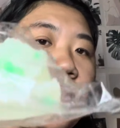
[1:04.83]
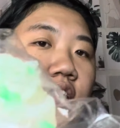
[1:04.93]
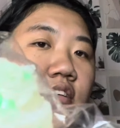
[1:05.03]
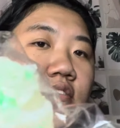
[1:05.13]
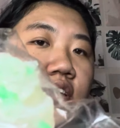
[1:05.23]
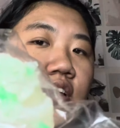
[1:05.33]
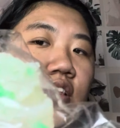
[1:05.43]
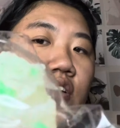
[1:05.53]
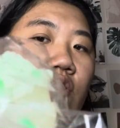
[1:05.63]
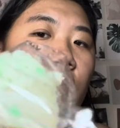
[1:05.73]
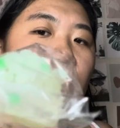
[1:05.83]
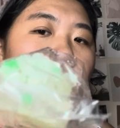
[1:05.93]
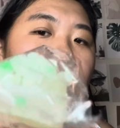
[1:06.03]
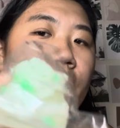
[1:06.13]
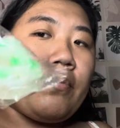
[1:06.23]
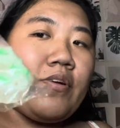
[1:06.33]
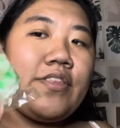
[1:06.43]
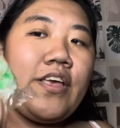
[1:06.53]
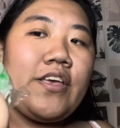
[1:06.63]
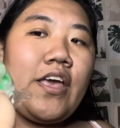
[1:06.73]
that looks like a little
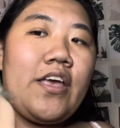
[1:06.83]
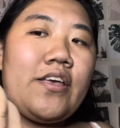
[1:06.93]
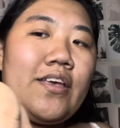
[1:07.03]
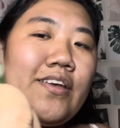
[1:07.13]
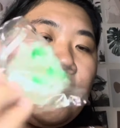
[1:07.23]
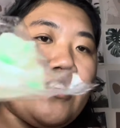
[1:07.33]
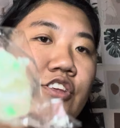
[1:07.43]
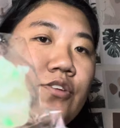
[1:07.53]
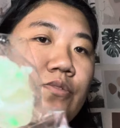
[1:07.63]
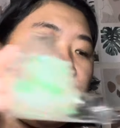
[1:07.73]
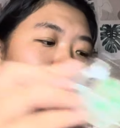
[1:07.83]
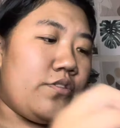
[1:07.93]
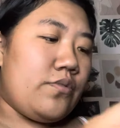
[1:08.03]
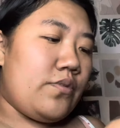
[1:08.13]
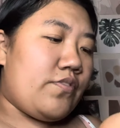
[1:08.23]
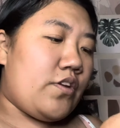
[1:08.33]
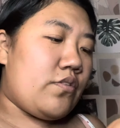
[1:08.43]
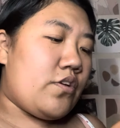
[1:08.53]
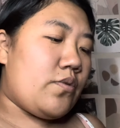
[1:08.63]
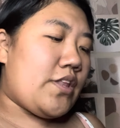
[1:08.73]
birthday cake in yuzu. If you
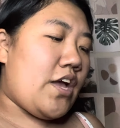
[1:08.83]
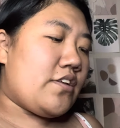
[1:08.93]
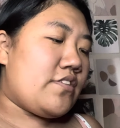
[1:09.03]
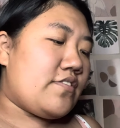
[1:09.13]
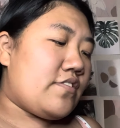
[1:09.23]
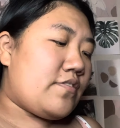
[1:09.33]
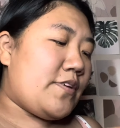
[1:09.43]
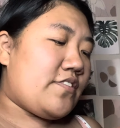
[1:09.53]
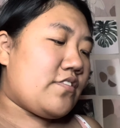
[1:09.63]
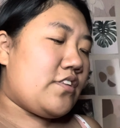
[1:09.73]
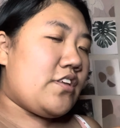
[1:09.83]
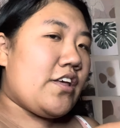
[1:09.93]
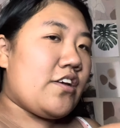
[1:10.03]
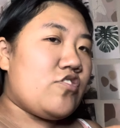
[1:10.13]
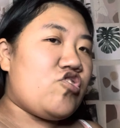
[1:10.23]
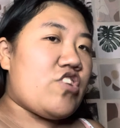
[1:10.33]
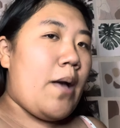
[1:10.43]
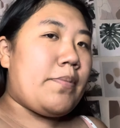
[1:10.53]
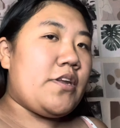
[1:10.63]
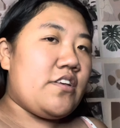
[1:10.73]
don't know what that is, it's basically like a
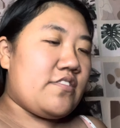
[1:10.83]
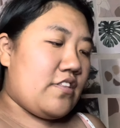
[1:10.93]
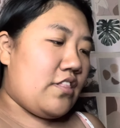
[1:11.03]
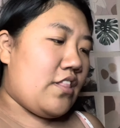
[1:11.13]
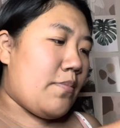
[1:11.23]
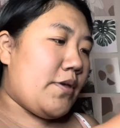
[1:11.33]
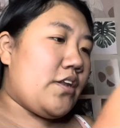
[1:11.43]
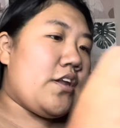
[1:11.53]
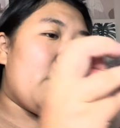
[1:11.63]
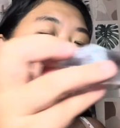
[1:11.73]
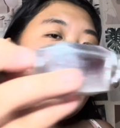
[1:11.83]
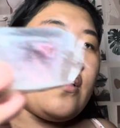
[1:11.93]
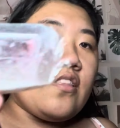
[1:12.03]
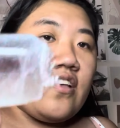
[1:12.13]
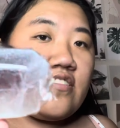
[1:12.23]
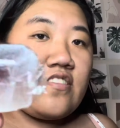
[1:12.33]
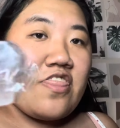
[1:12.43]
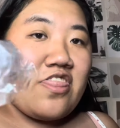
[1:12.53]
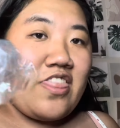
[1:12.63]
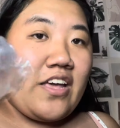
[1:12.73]
Japanese lemon. This
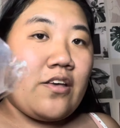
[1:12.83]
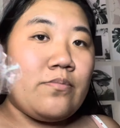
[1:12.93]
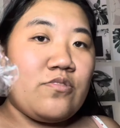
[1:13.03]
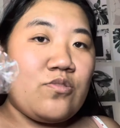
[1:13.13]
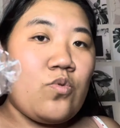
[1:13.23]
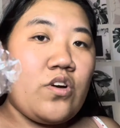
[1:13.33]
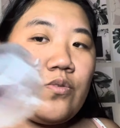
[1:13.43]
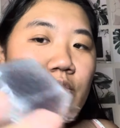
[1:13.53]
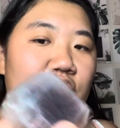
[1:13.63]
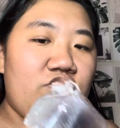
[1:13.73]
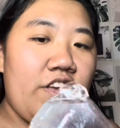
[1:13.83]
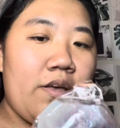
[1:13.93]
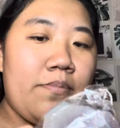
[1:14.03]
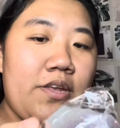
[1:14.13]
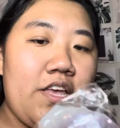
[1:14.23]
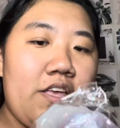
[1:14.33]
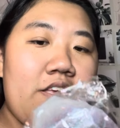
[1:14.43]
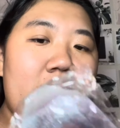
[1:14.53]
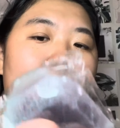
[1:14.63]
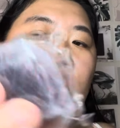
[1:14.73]
Thickums one with jam in it.
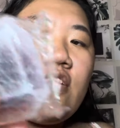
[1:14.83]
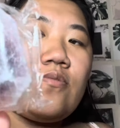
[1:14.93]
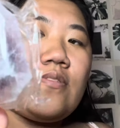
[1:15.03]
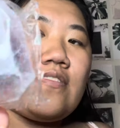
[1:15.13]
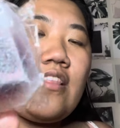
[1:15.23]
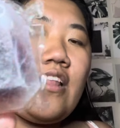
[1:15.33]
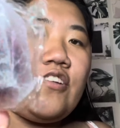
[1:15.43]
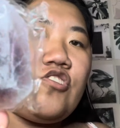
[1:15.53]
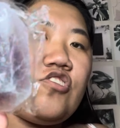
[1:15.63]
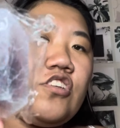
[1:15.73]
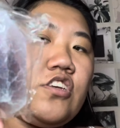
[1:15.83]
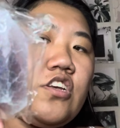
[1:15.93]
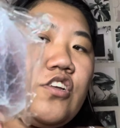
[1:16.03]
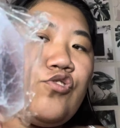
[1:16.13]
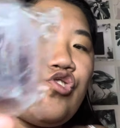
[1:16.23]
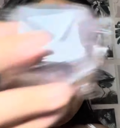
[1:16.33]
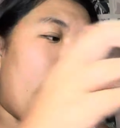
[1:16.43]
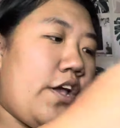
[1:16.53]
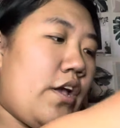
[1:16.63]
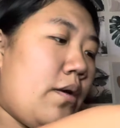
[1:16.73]
This one's lychee and
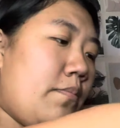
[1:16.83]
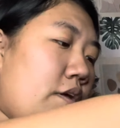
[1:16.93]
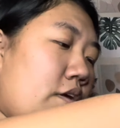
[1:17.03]
jam.